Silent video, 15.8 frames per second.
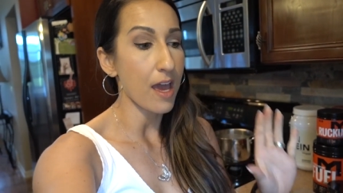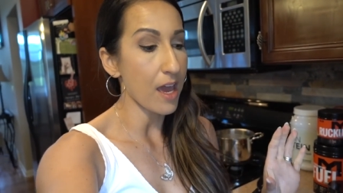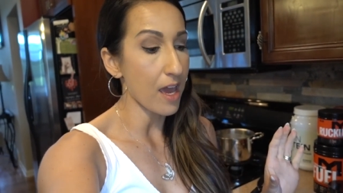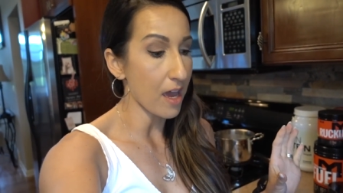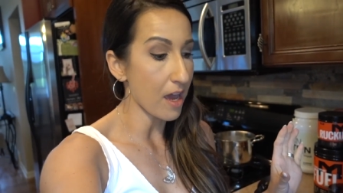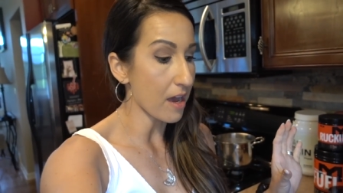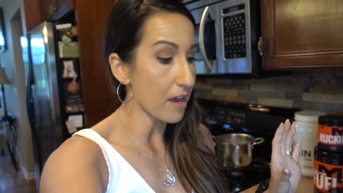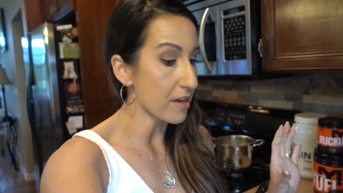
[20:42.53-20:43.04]

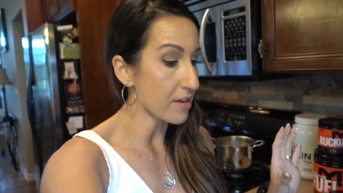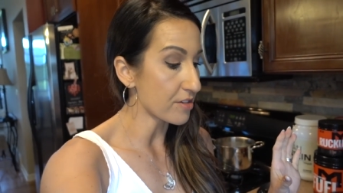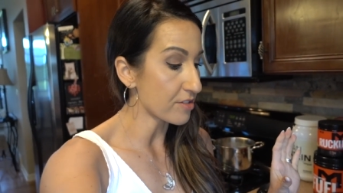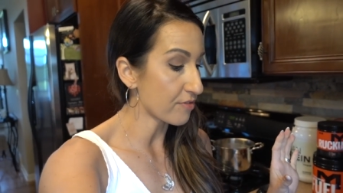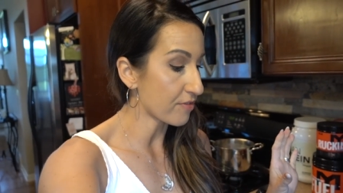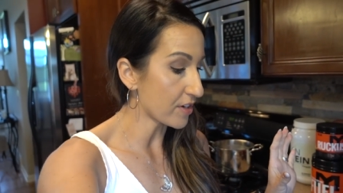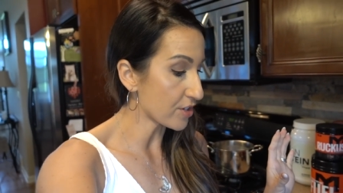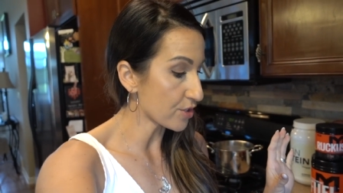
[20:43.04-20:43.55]

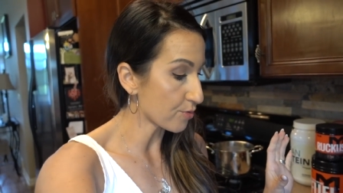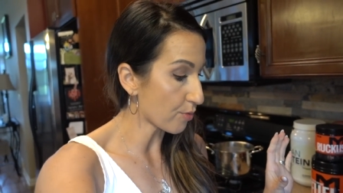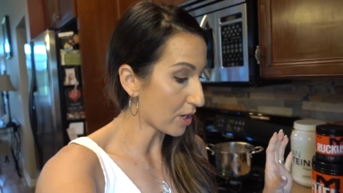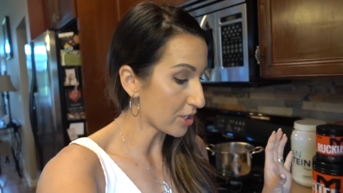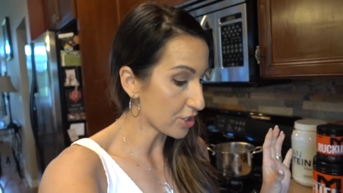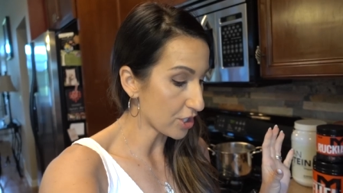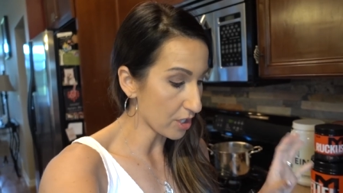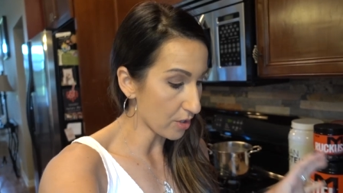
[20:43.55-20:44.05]
and finish
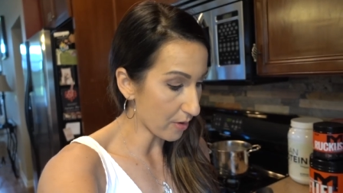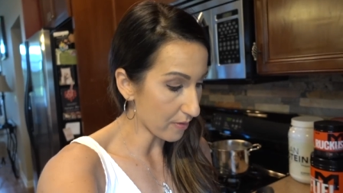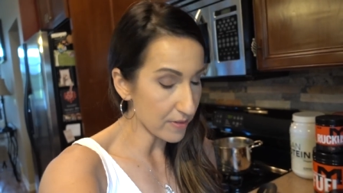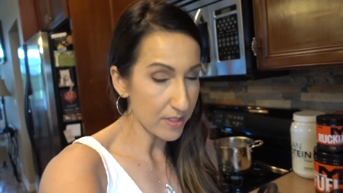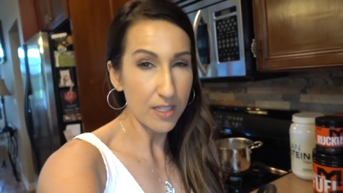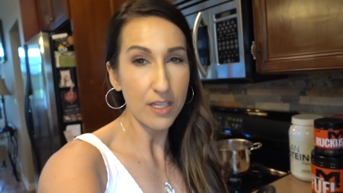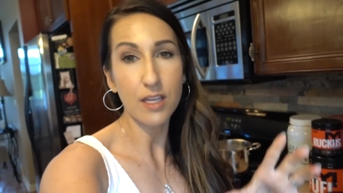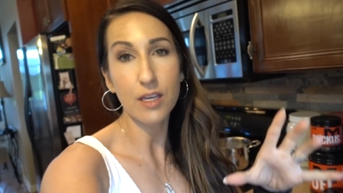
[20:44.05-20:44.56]
watching
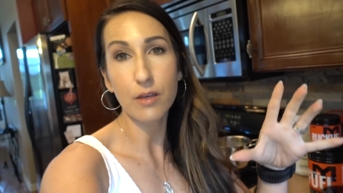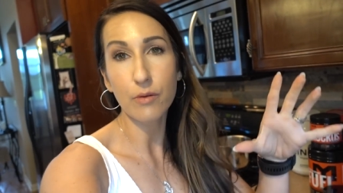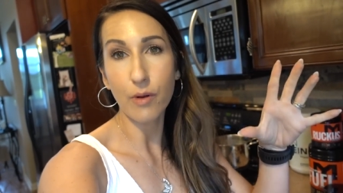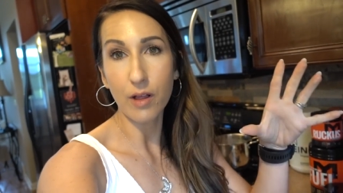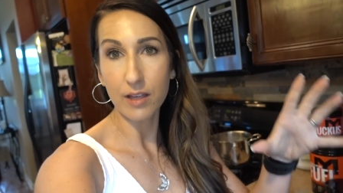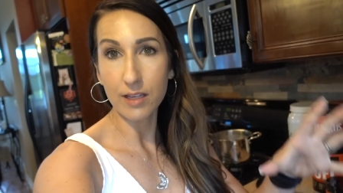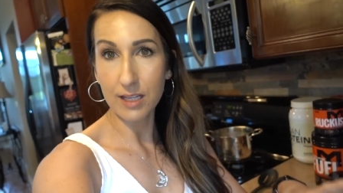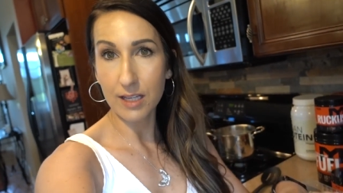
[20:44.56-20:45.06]
UFC
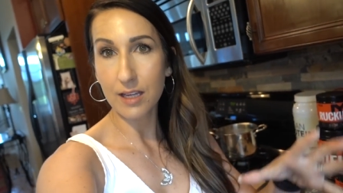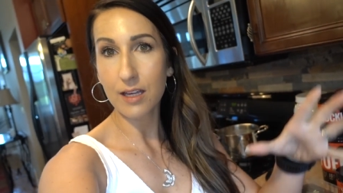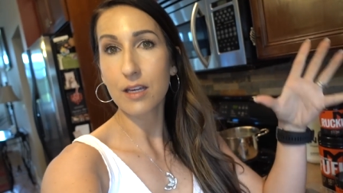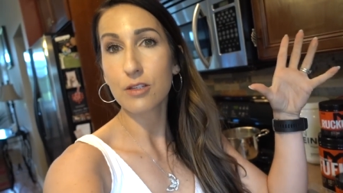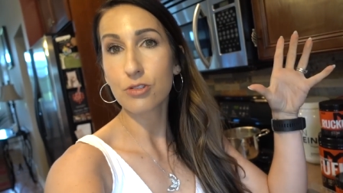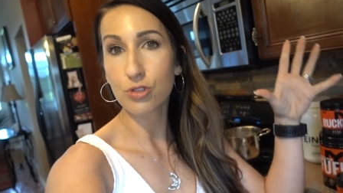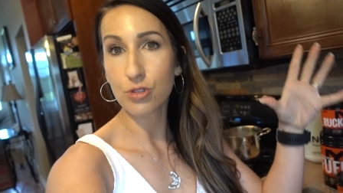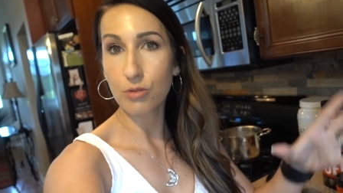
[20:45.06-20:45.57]
while I
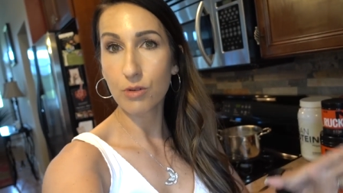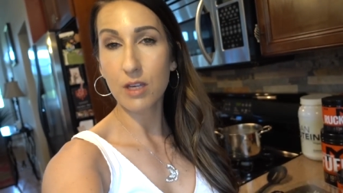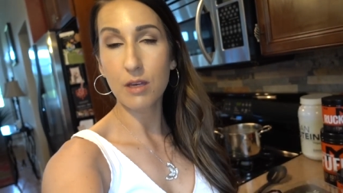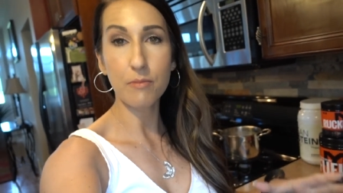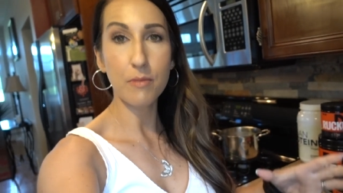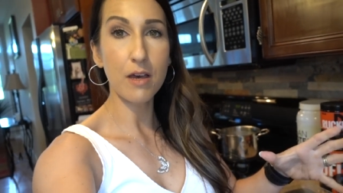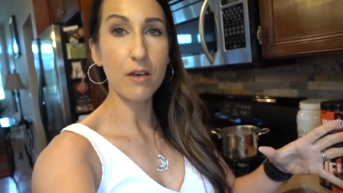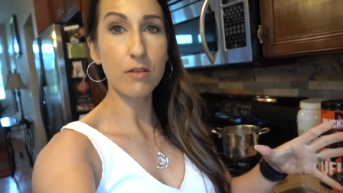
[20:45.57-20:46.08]
eat, do
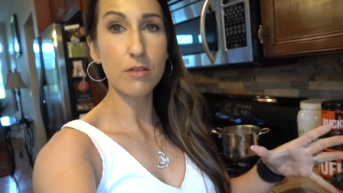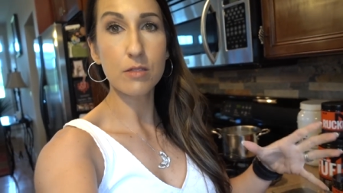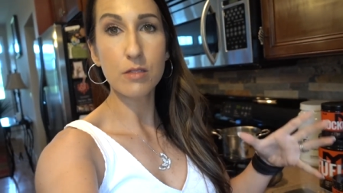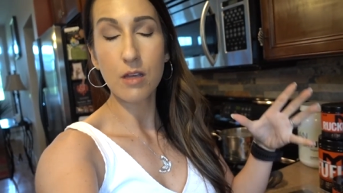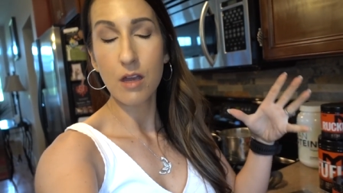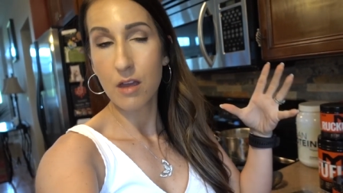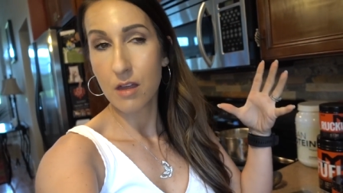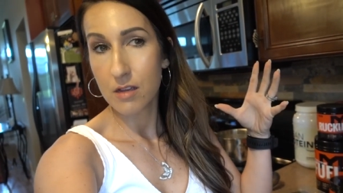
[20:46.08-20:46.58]

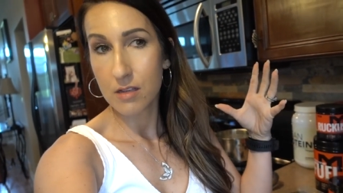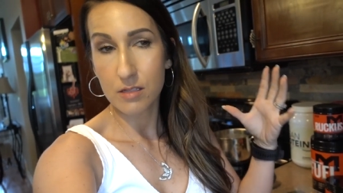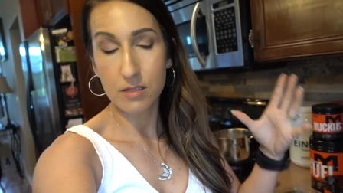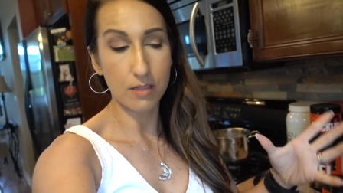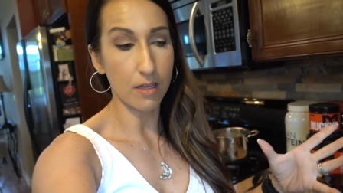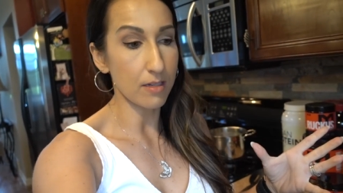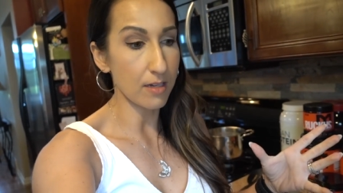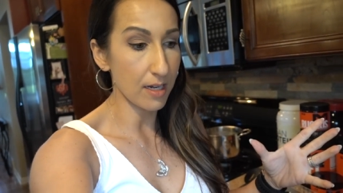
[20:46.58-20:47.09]
emails,
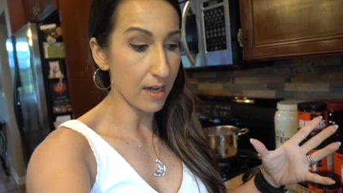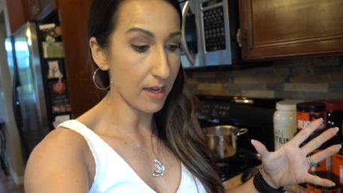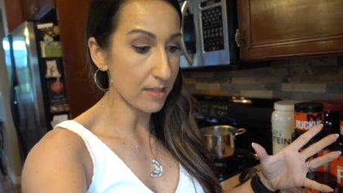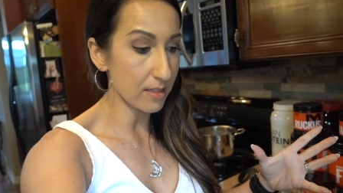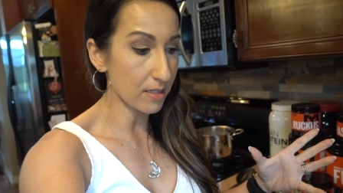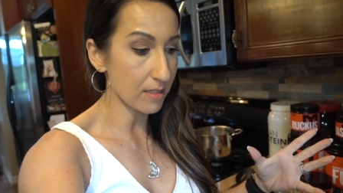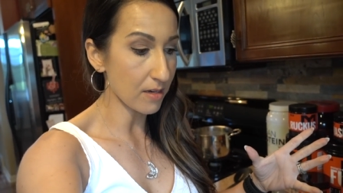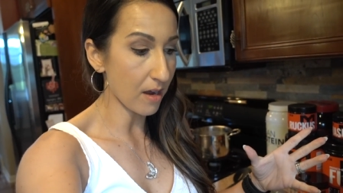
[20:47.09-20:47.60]
Sunday
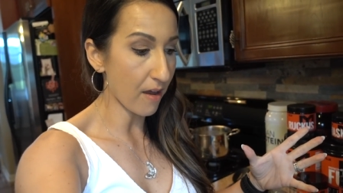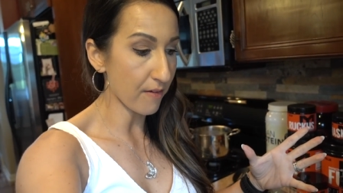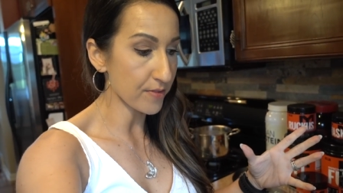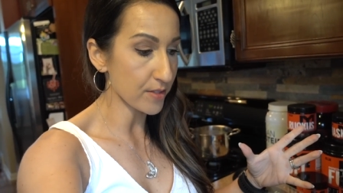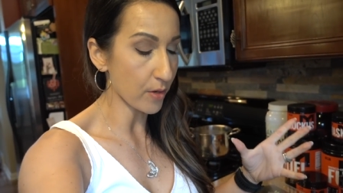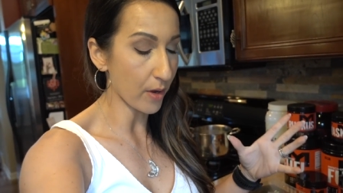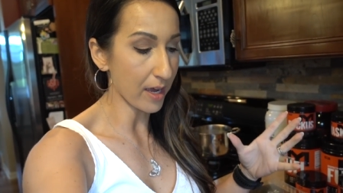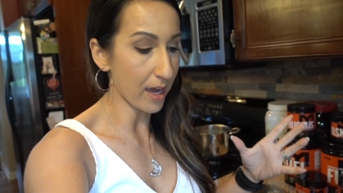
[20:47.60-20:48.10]
night stuff.
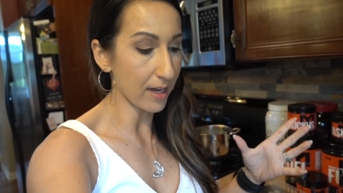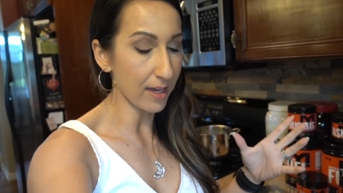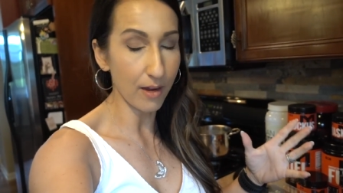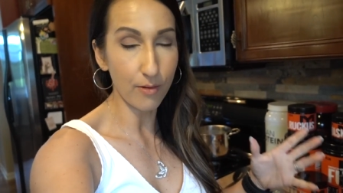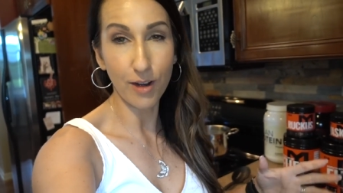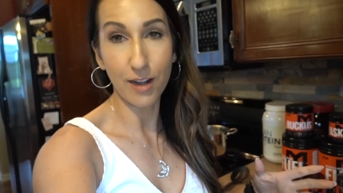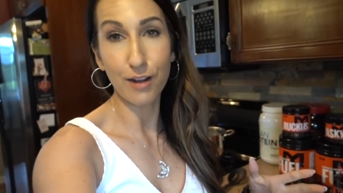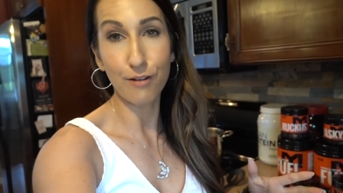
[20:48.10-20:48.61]
So I gotta
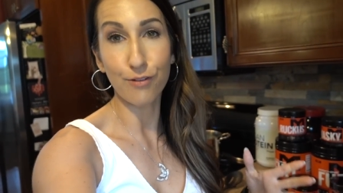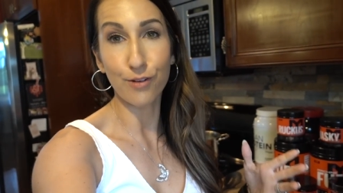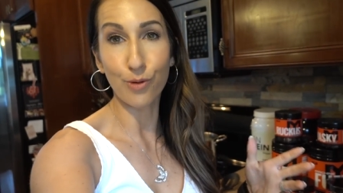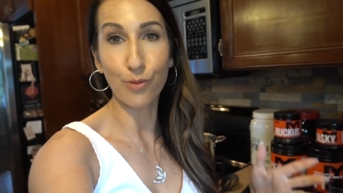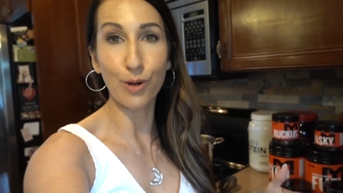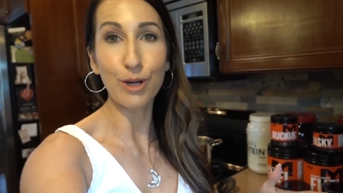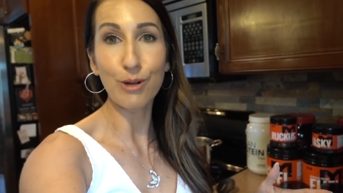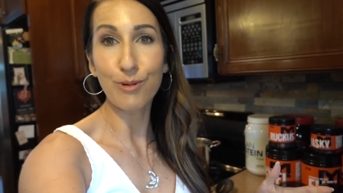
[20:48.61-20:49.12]
get ready for
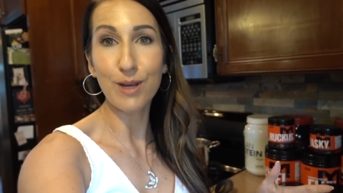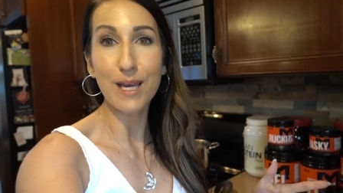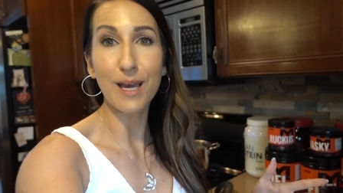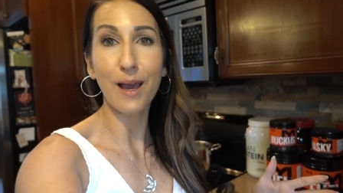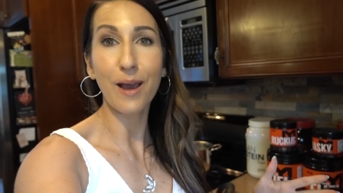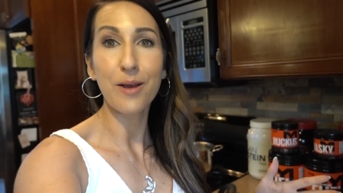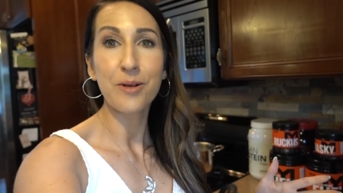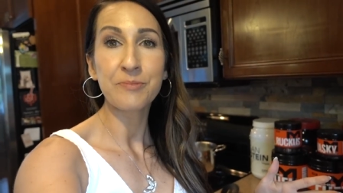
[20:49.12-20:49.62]
the work
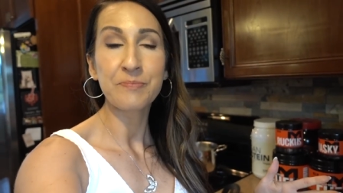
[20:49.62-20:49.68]
week.